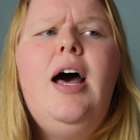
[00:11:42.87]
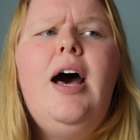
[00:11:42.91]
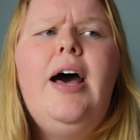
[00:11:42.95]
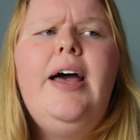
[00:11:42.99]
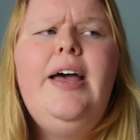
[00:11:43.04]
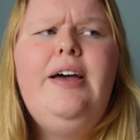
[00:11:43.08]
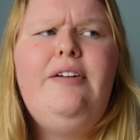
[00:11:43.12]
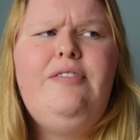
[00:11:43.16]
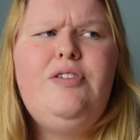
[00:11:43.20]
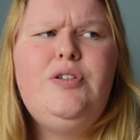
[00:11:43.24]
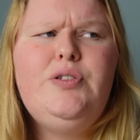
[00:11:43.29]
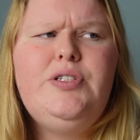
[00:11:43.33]
I
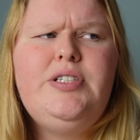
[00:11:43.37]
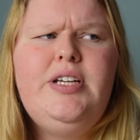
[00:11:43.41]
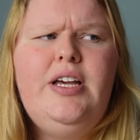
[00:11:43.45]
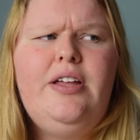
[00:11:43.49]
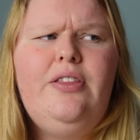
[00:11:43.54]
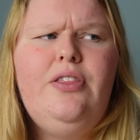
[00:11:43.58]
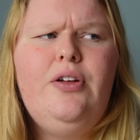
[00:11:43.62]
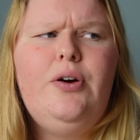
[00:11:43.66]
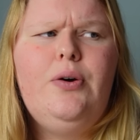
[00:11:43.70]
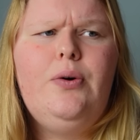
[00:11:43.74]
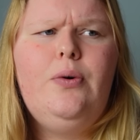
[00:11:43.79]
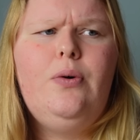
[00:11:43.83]
have to say
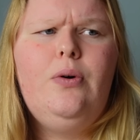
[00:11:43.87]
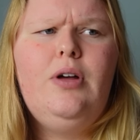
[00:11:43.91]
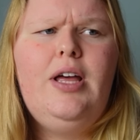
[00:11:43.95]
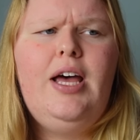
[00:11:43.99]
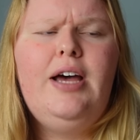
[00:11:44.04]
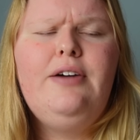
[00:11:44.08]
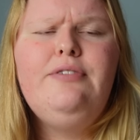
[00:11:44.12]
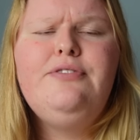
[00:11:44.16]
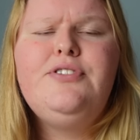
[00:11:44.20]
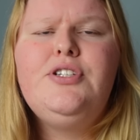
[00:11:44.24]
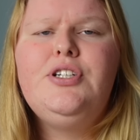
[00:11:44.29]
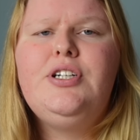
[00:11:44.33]
though,
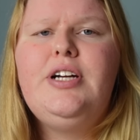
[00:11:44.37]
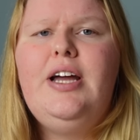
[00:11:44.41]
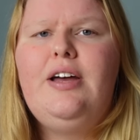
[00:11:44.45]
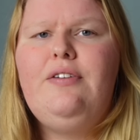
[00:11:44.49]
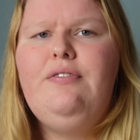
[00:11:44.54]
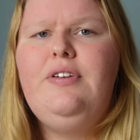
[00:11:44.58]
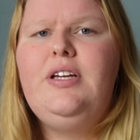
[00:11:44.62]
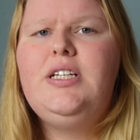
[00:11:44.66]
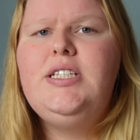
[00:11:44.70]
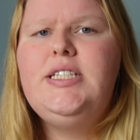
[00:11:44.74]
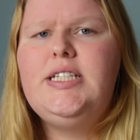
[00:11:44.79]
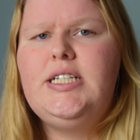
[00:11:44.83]
after
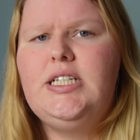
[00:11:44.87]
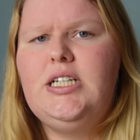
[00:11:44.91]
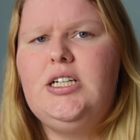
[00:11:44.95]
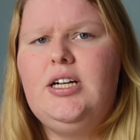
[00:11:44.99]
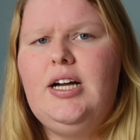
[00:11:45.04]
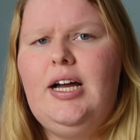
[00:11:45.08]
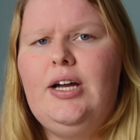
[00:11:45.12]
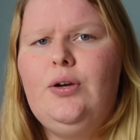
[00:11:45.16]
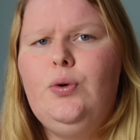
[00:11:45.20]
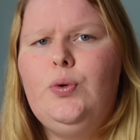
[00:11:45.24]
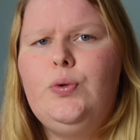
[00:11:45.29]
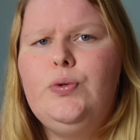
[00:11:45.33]
having dinner,
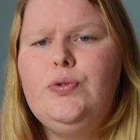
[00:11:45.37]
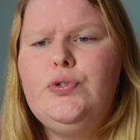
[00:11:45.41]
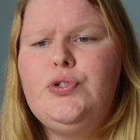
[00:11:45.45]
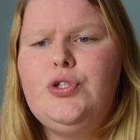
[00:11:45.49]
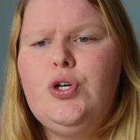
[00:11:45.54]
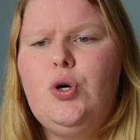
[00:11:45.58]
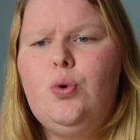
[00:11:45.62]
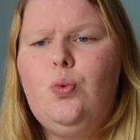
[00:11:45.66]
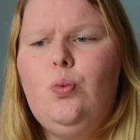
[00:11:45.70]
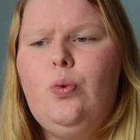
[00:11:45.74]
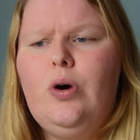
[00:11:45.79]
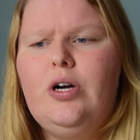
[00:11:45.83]
I
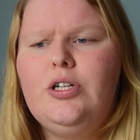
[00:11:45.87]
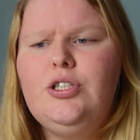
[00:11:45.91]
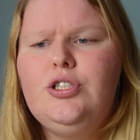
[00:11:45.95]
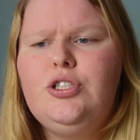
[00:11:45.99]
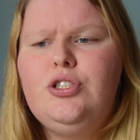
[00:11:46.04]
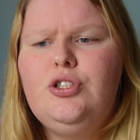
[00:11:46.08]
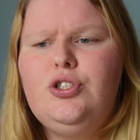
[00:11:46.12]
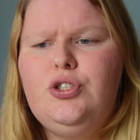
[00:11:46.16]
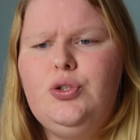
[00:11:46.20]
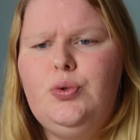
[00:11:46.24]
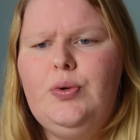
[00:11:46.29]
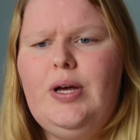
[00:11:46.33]
also
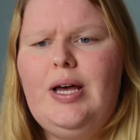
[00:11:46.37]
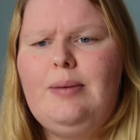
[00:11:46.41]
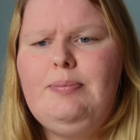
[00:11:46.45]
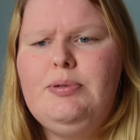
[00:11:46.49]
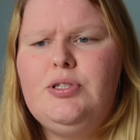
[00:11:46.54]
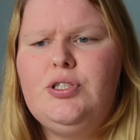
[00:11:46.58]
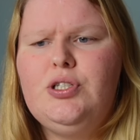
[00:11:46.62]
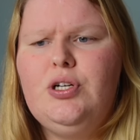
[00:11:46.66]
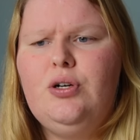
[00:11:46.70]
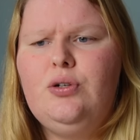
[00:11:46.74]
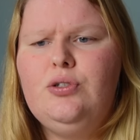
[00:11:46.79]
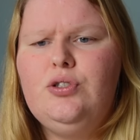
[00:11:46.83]
watched two
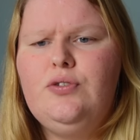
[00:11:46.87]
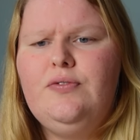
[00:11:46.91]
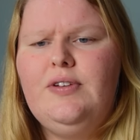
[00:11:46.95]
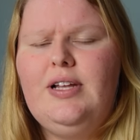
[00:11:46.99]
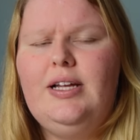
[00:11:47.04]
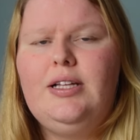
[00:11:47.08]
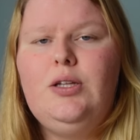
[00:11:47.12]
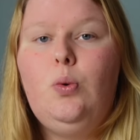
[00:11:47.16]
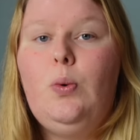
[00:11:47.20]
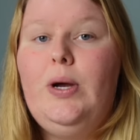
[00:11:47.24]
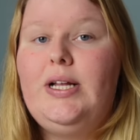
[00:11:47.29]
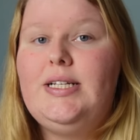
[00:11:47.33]
episodes of
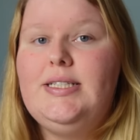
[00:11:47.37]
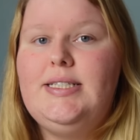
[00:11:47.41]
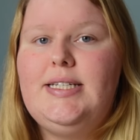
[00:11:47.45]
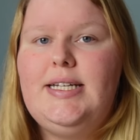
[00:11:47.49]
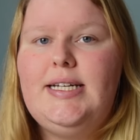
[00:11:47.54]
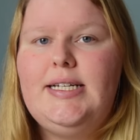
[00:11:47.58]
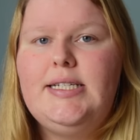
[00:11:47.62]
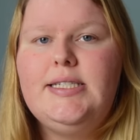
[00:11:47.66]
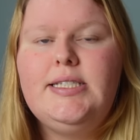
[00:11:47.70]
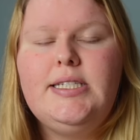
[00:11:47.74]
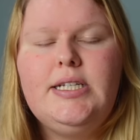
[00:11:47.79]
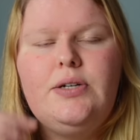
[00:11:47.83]
like the
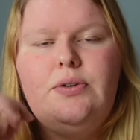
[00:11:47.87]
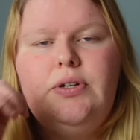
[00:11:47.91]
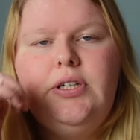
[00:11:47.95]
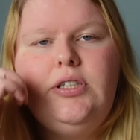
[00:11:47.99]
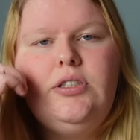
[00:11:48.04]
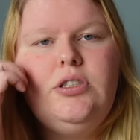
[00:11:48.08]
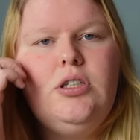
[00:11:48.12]
Wednesday series.